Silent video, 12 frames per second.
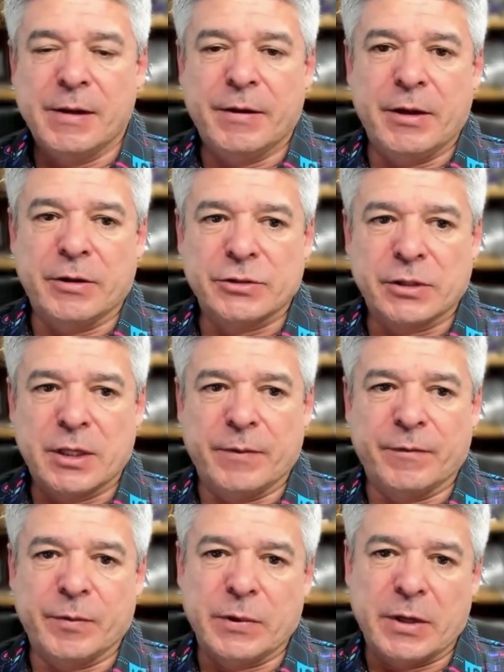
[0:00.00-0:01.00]
They also come
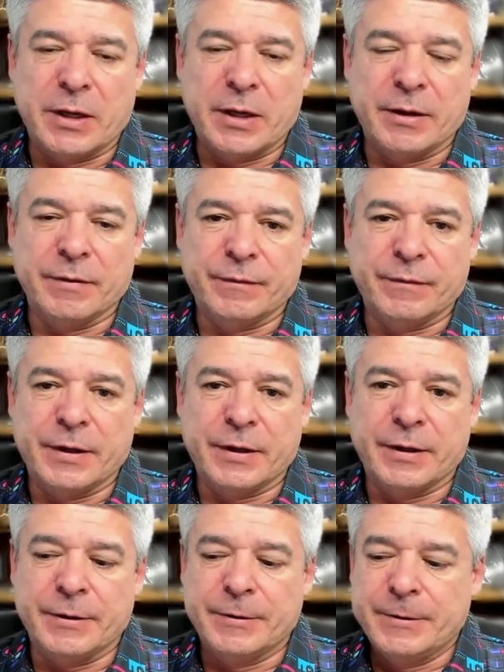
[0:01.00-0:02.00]
from a lot of
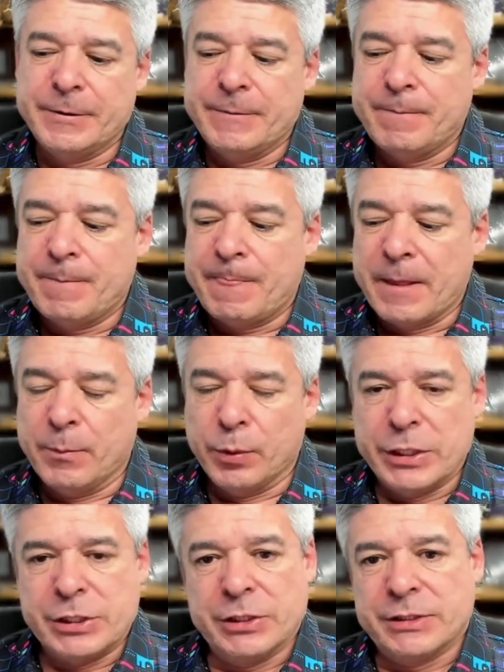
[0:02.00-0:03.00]

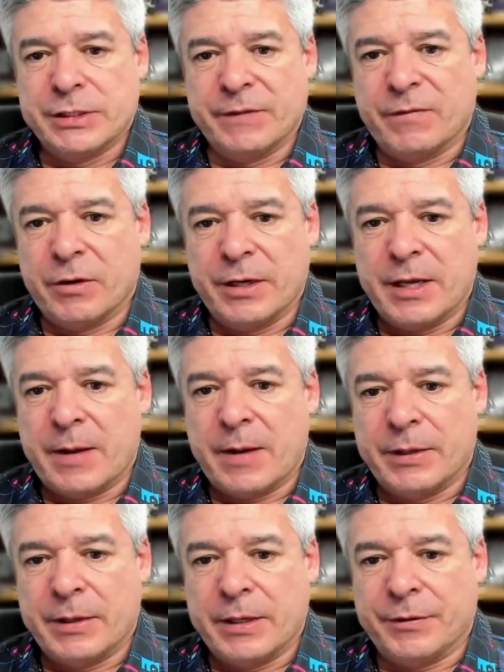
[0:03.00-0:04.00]
breaches that have already
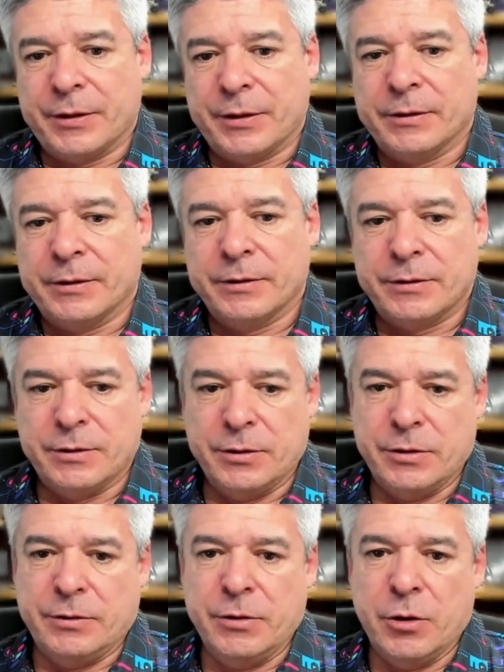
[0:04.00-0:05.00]
happened out there,
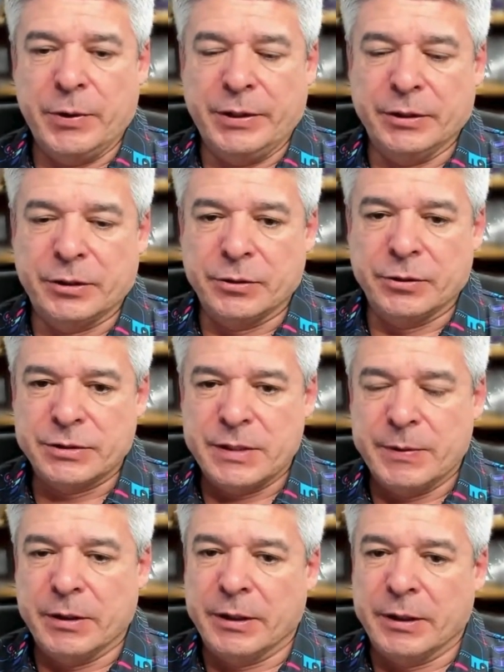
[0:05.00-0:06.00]
knowing that those
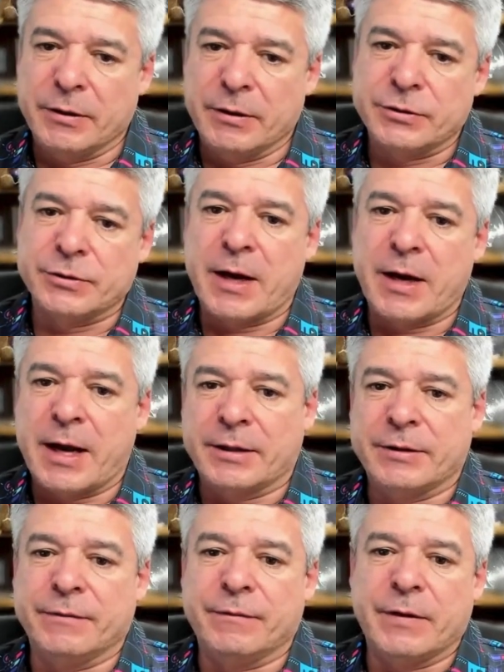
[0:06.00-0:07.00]
email accounts are
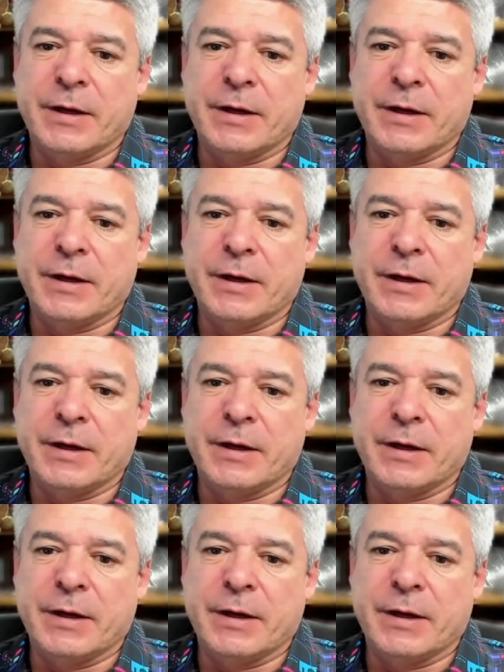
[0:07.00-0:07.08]
active